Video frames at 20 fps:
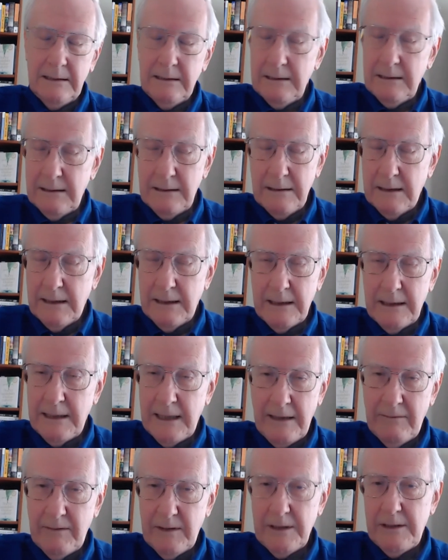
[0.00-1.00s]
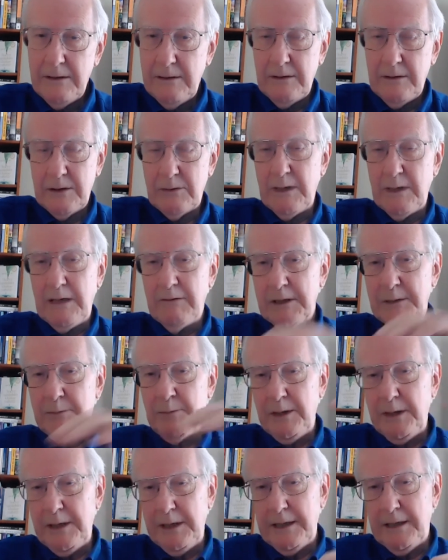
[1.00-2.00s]
not heavily used. When I was
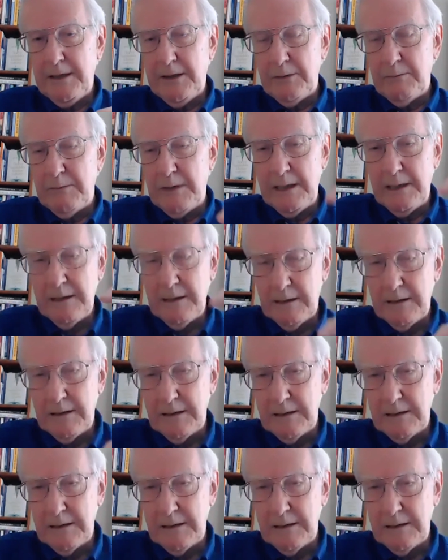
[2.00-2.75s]
putting together my little